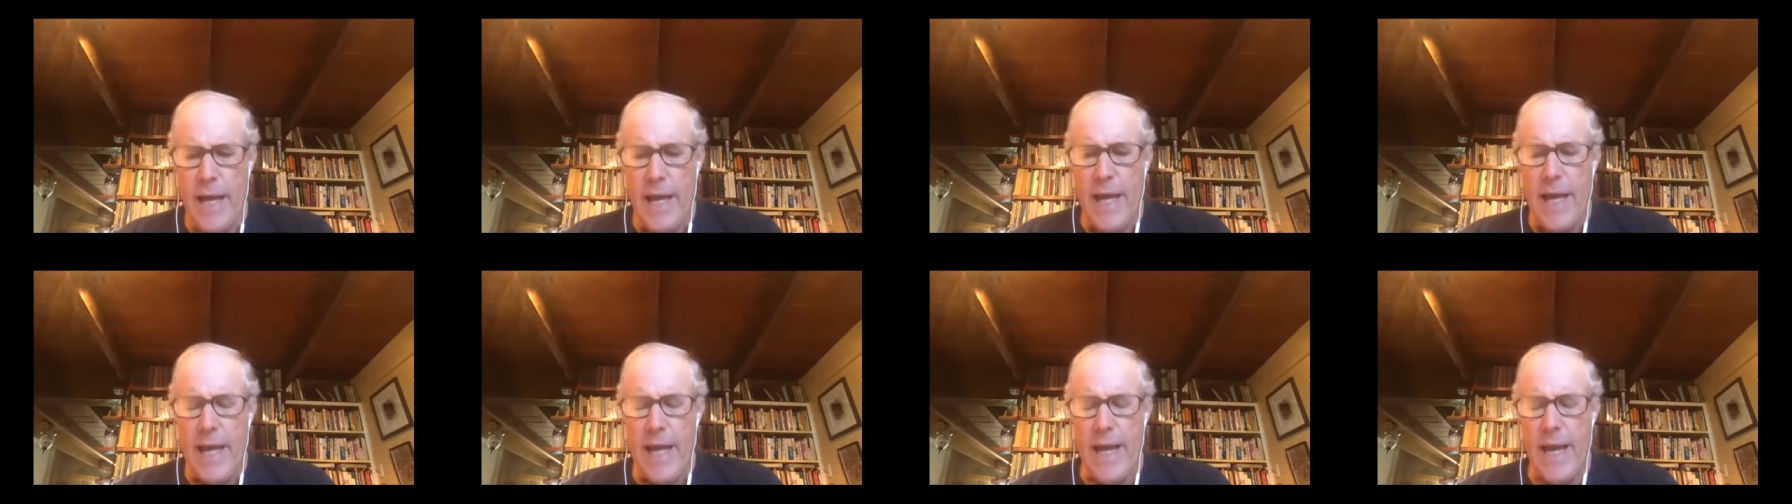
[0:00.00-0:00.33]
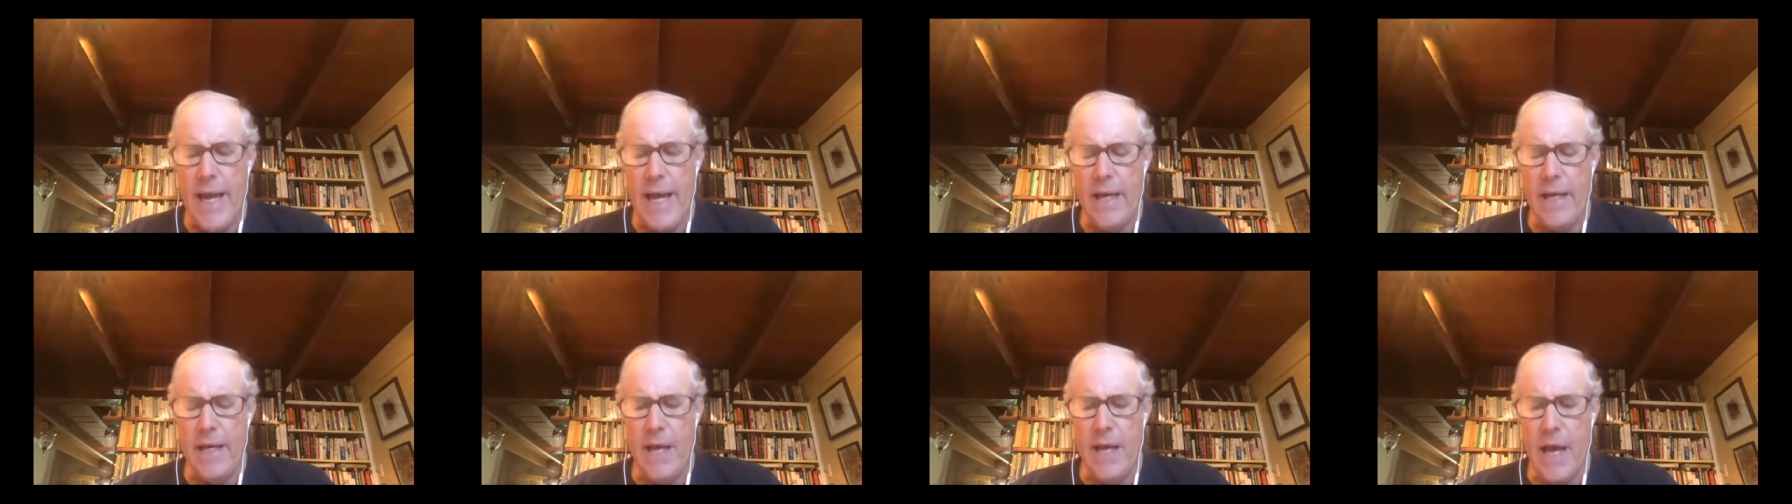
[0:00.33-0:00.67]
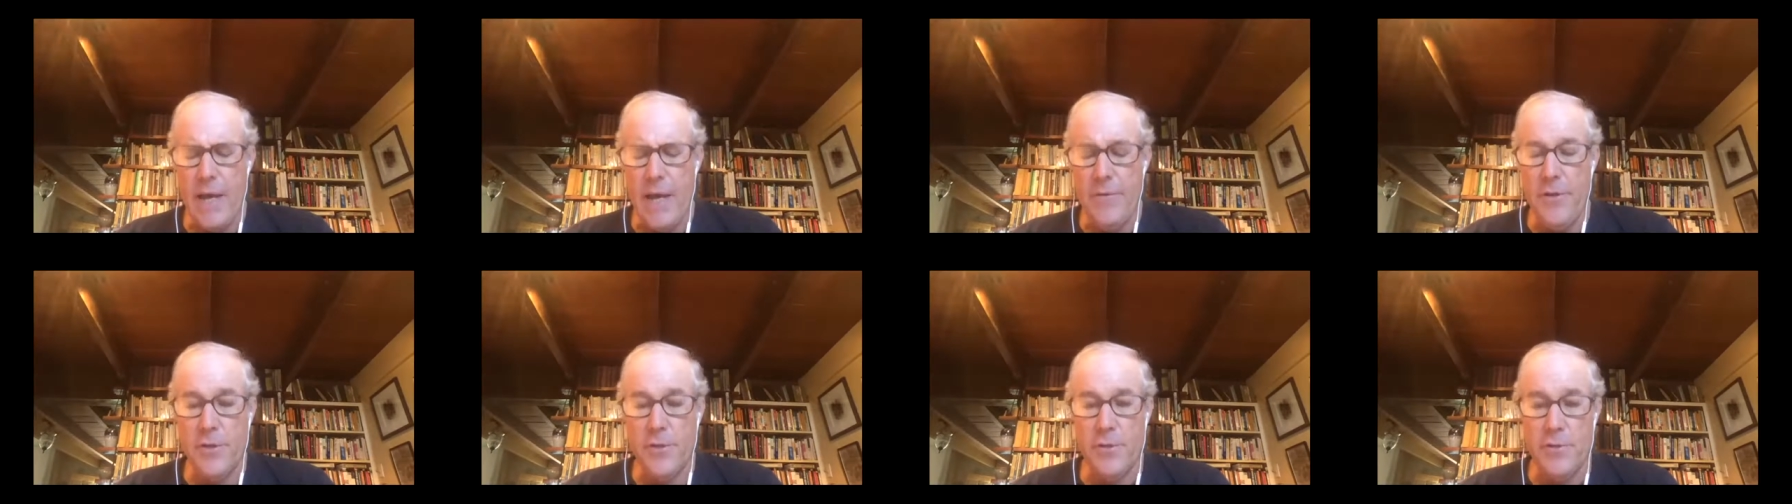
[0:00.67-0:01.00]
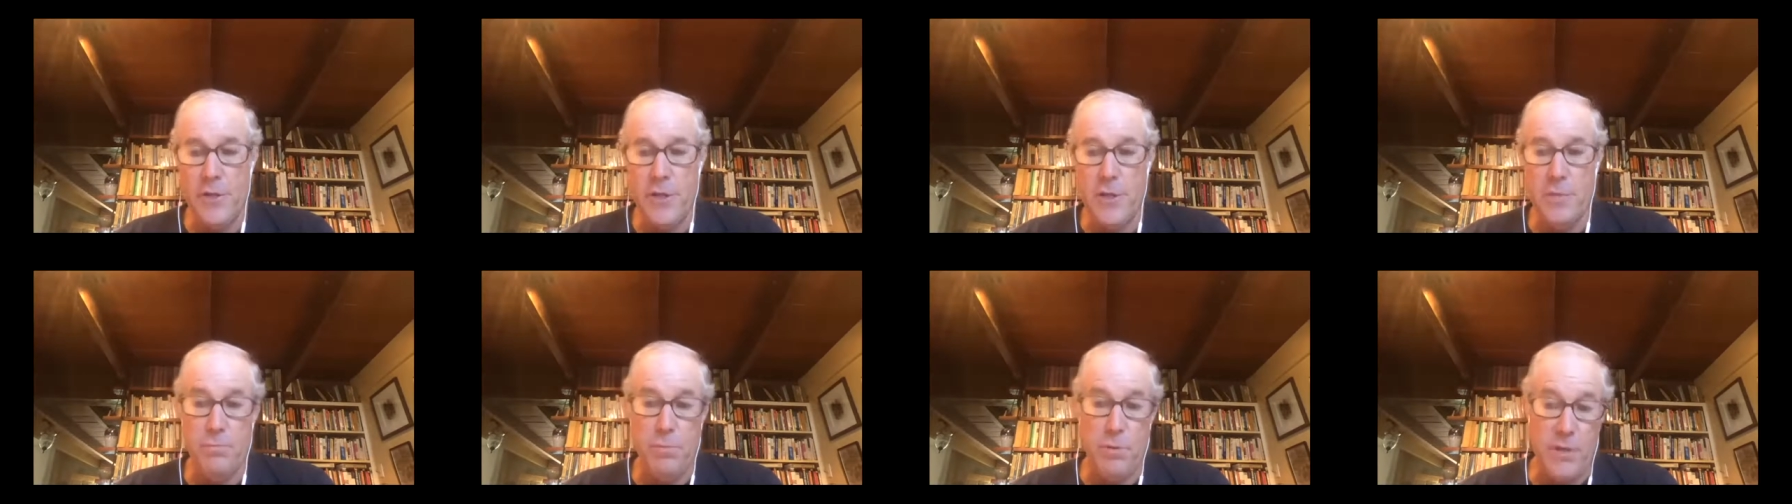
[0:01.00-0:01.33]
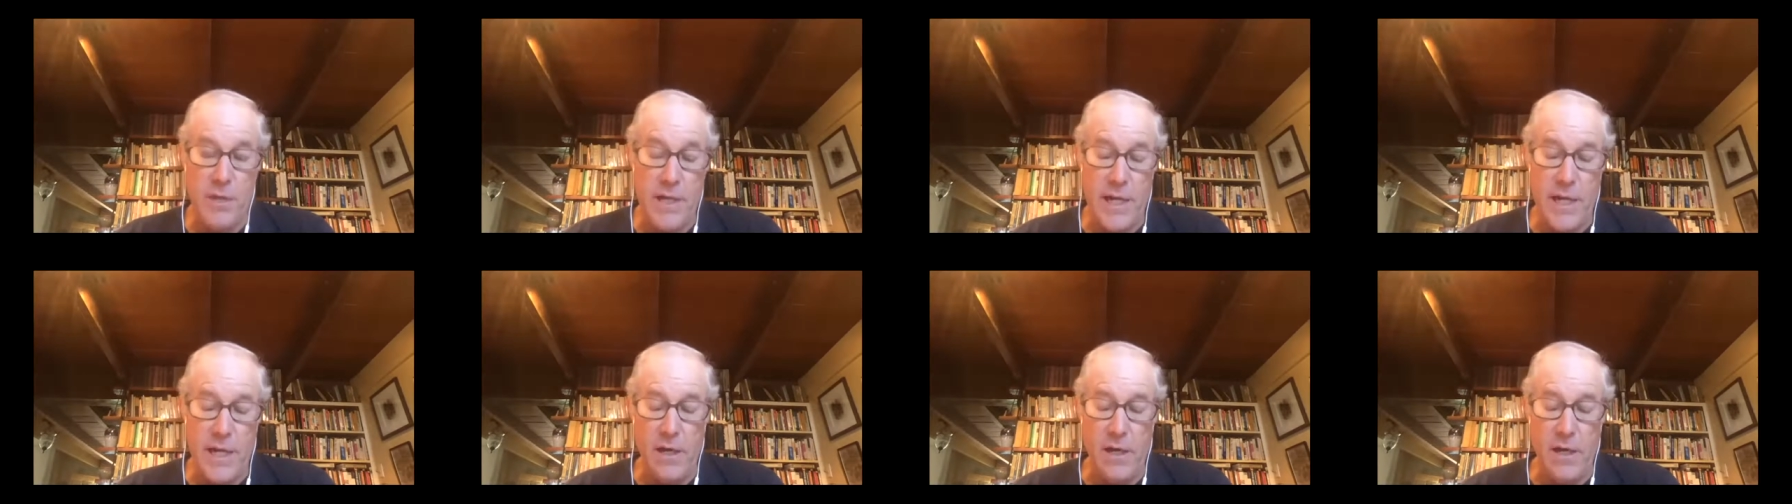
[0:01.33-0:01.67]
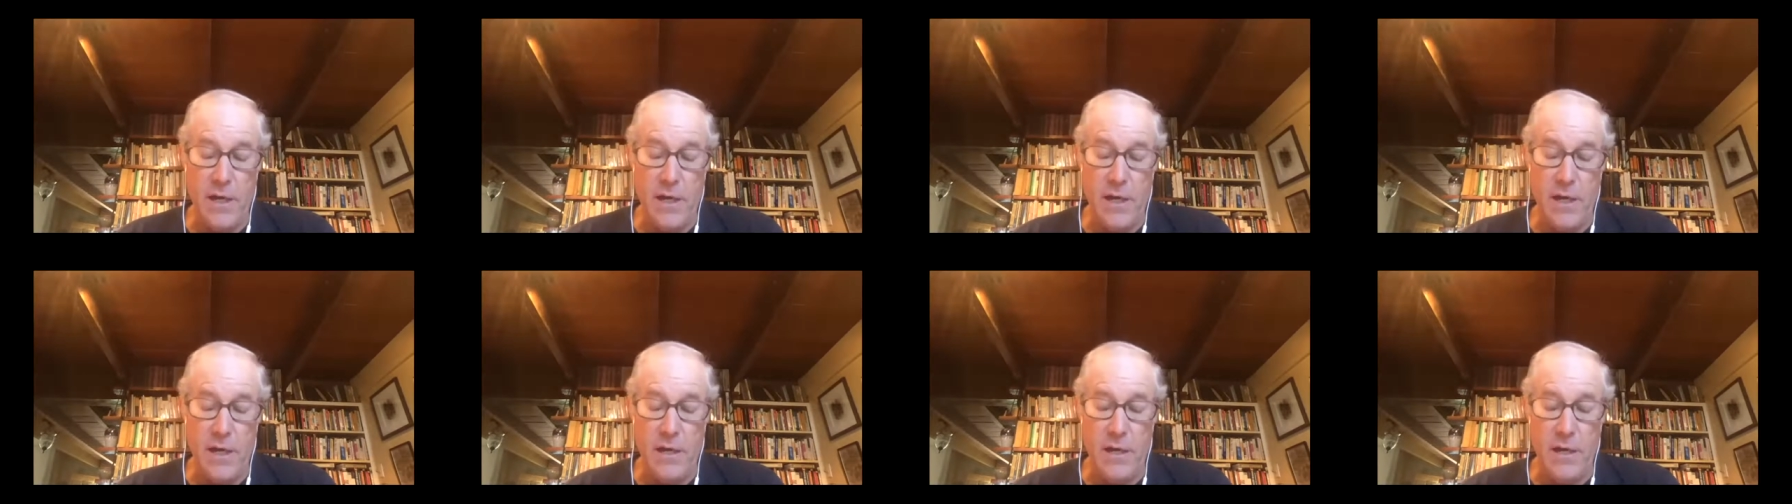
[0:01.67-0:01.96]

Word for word: And uh, this this particular